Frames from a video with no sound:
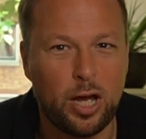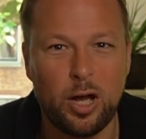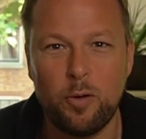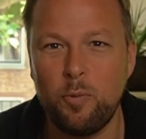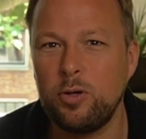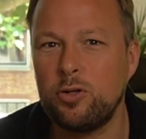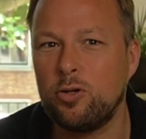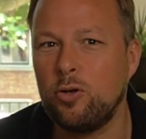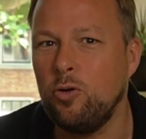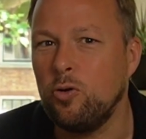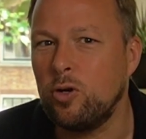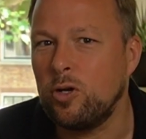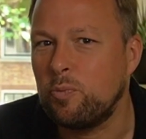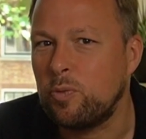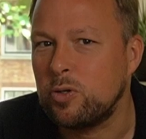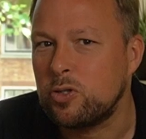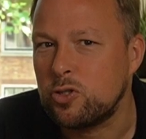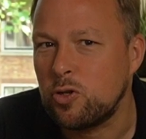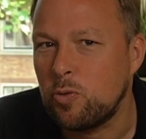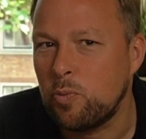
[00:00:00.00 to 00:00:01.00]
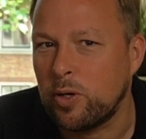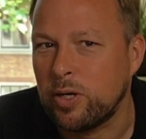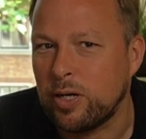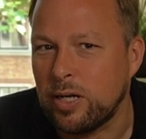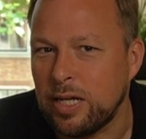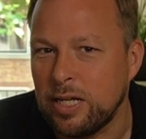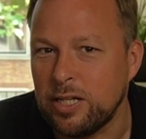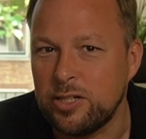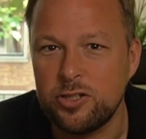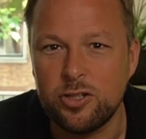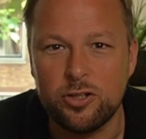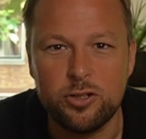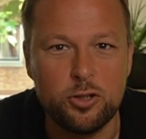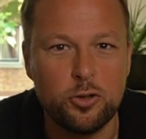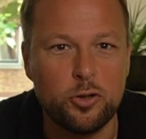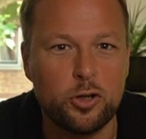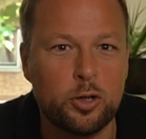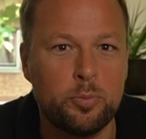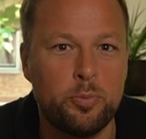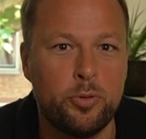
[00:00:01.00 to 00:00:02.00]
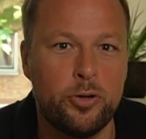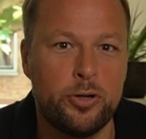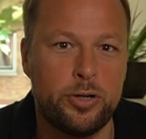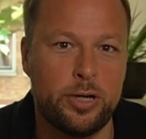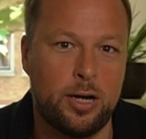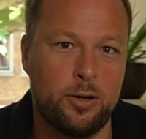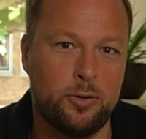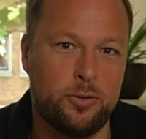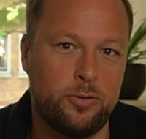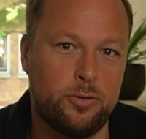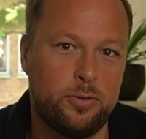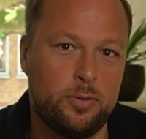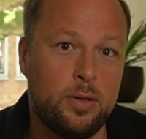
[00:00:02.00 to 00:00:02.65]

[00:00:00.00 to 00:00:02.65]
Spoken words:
I want to look at what someone needs during a burnout.